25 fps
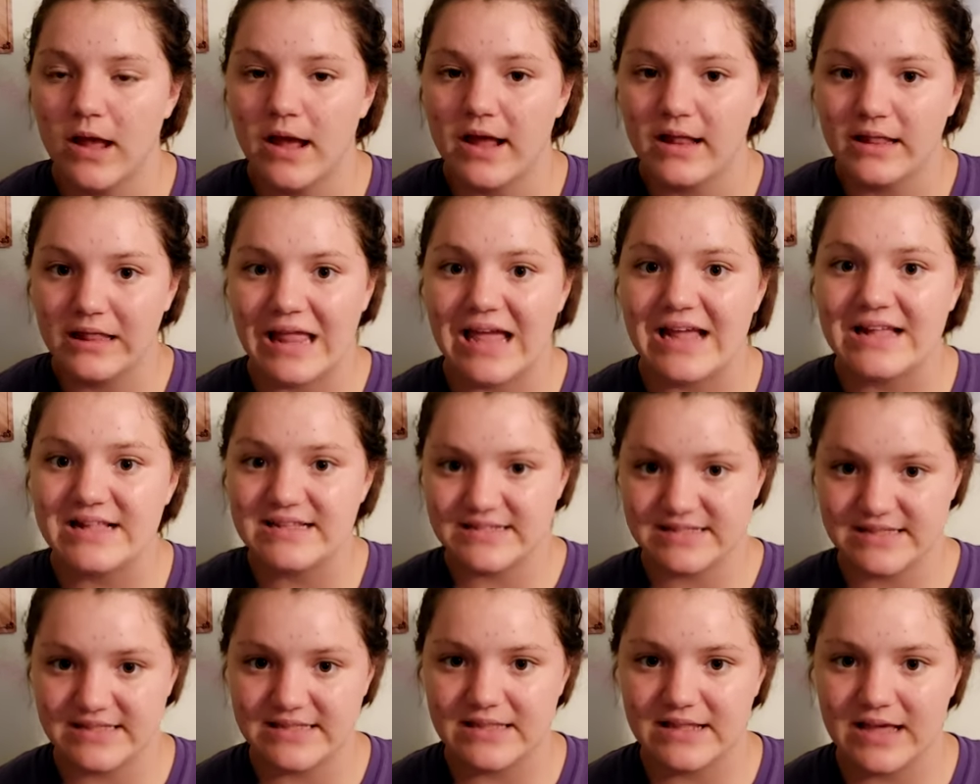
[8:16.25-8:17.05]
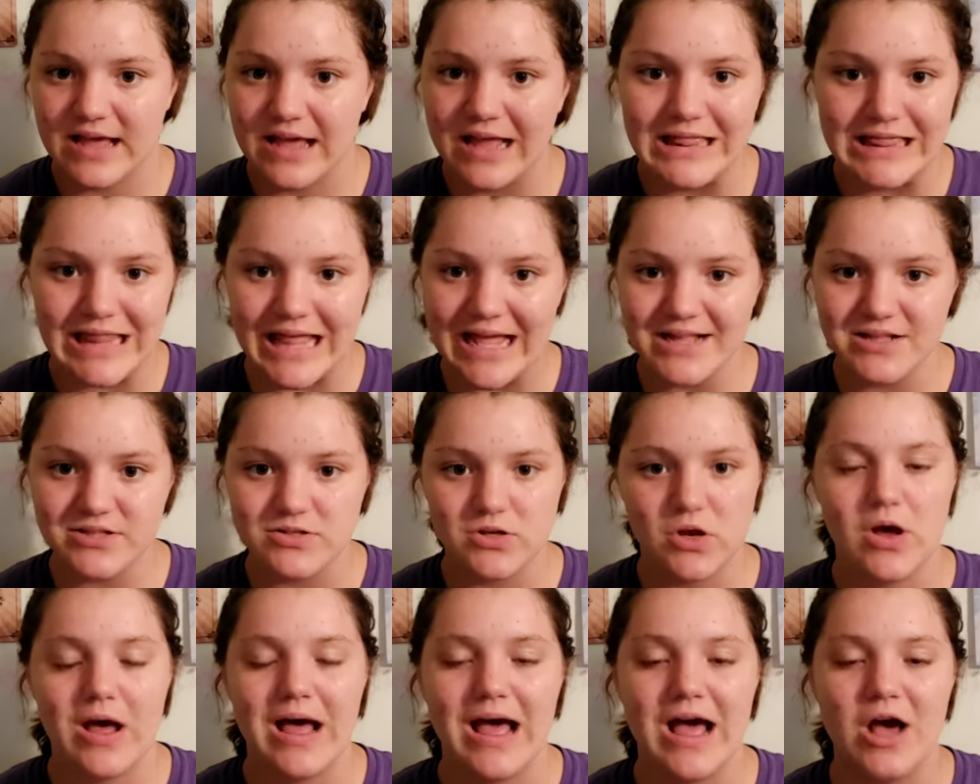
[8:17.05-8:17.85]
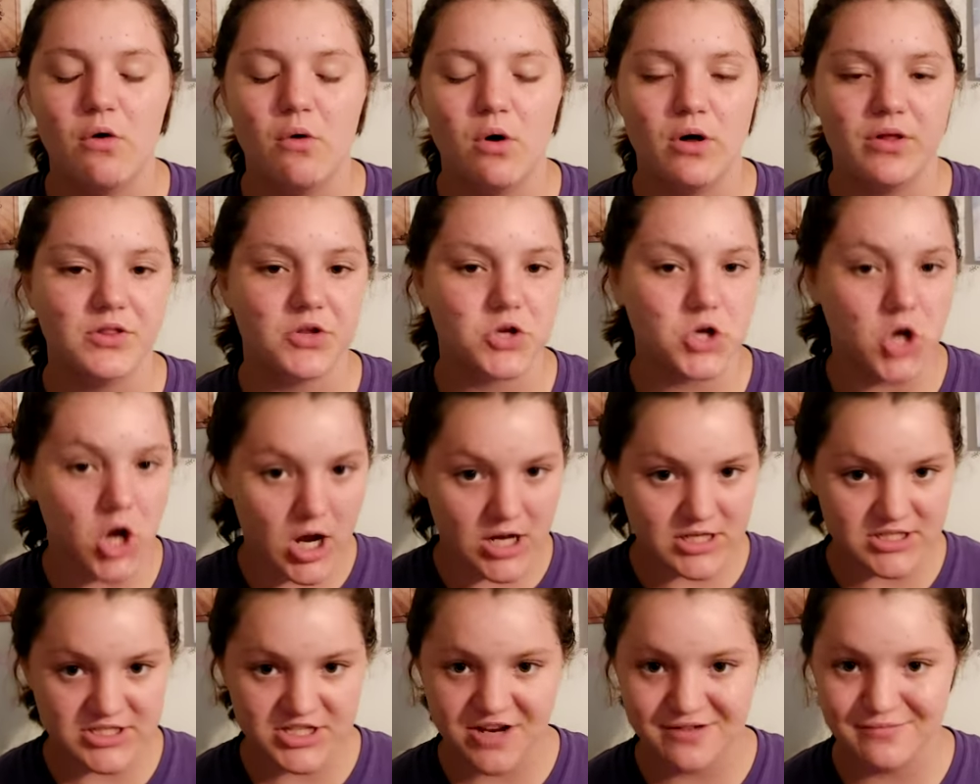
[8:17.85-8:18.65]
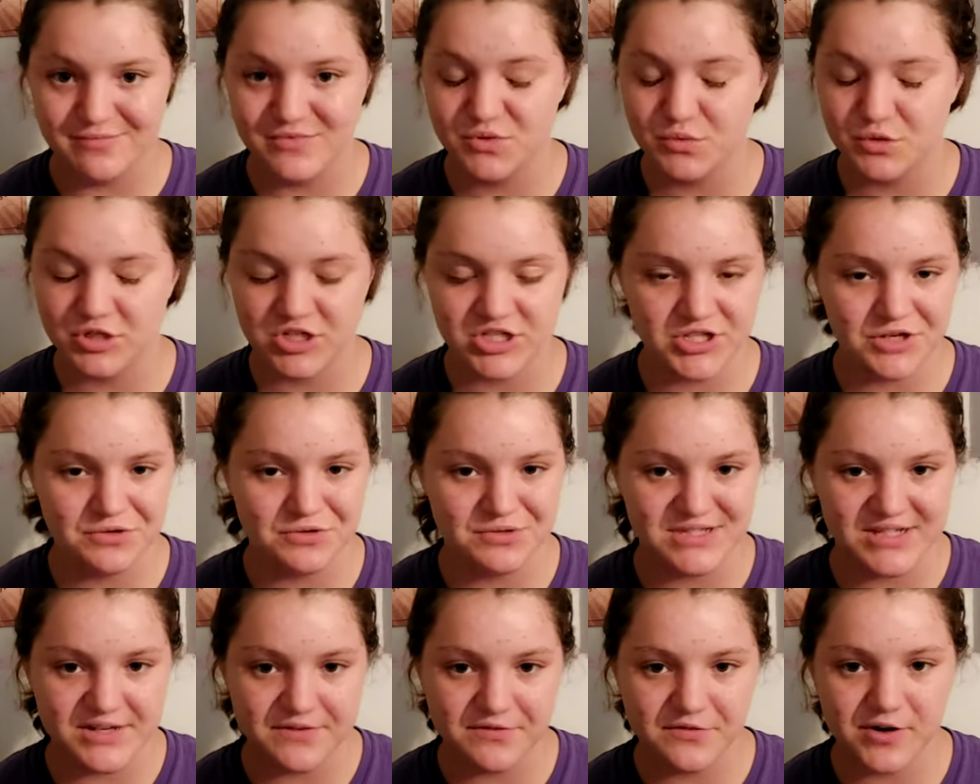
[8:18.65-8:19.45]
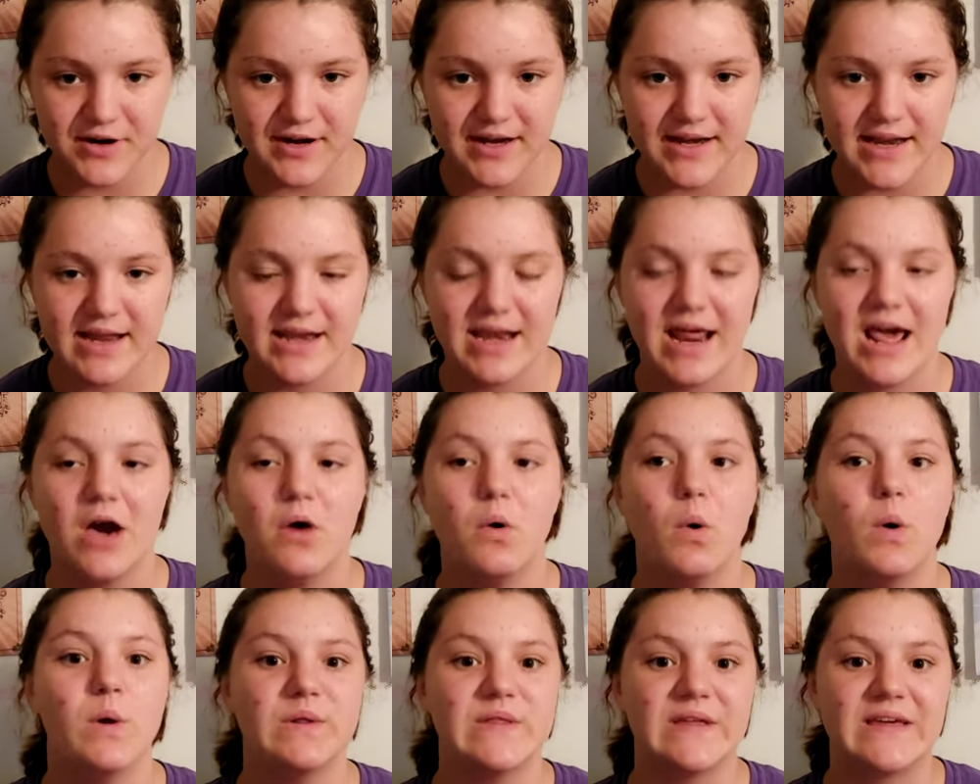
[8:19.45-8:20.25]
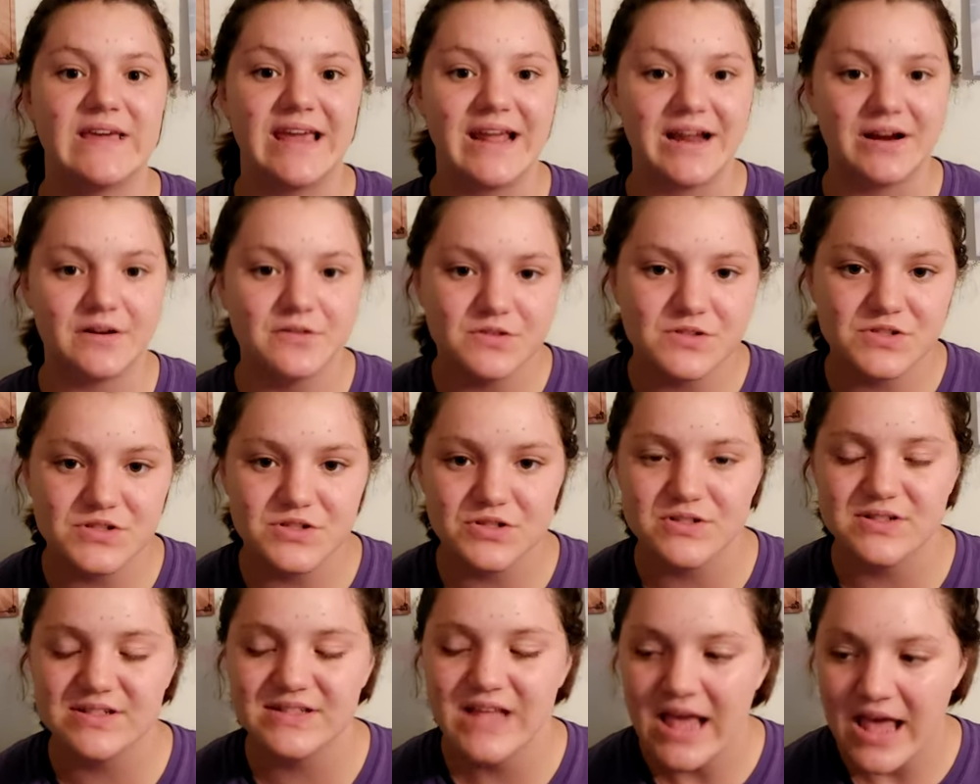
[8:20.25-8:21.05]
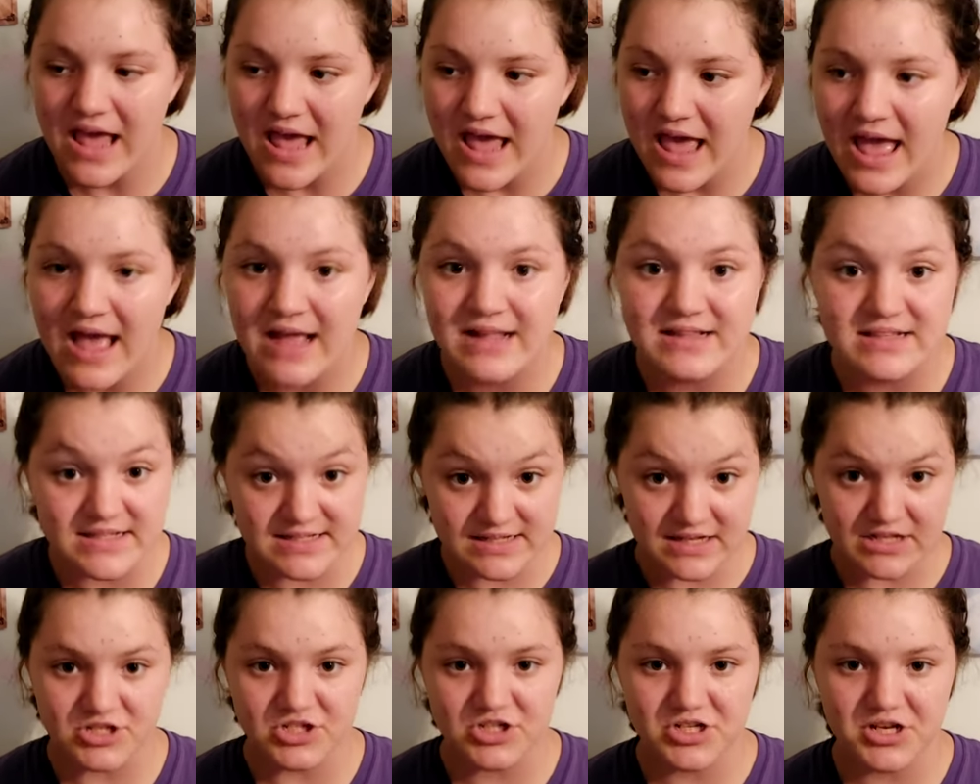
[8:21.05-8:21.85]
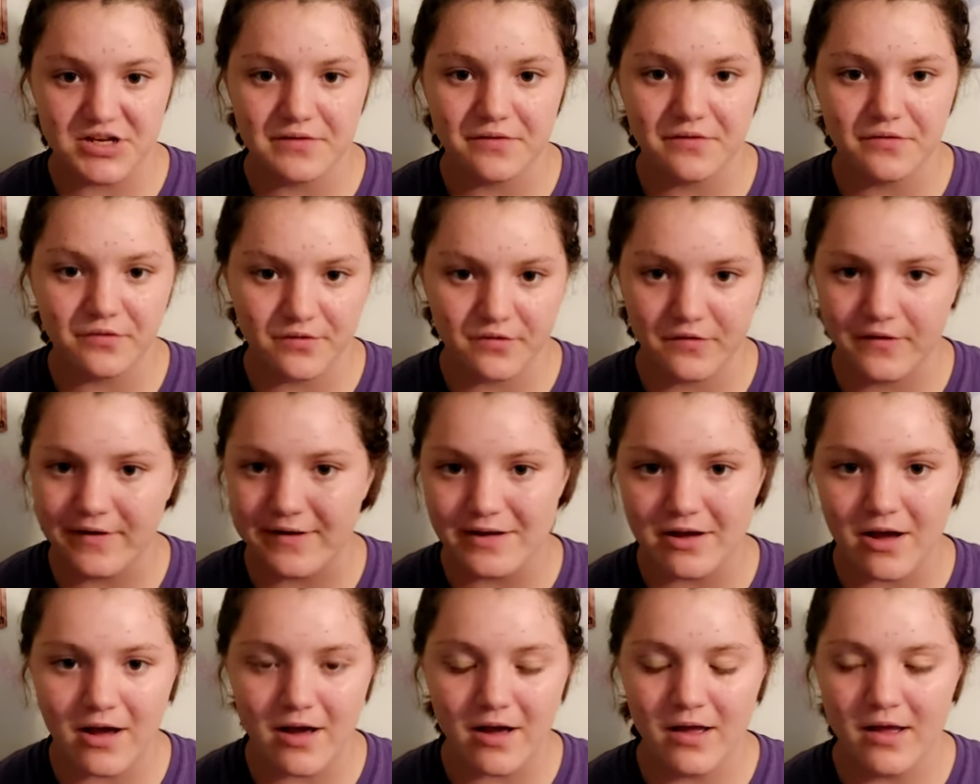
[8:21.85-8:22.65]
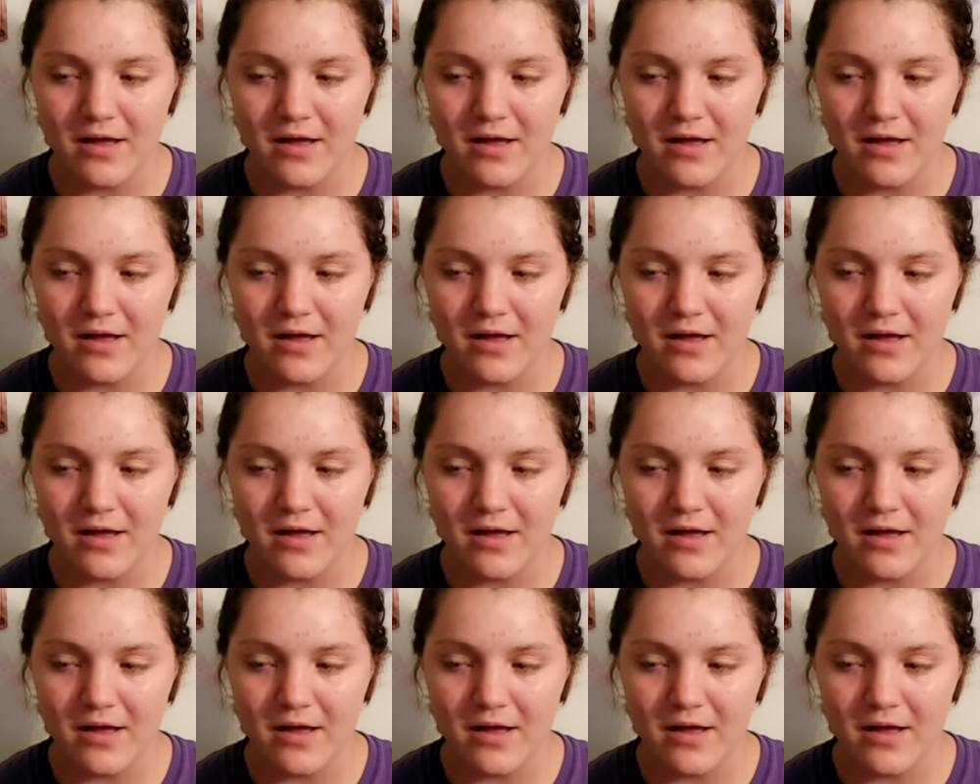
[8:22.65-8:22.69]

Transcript: I liked I liked how all the costumes were so different and how all the characters had such different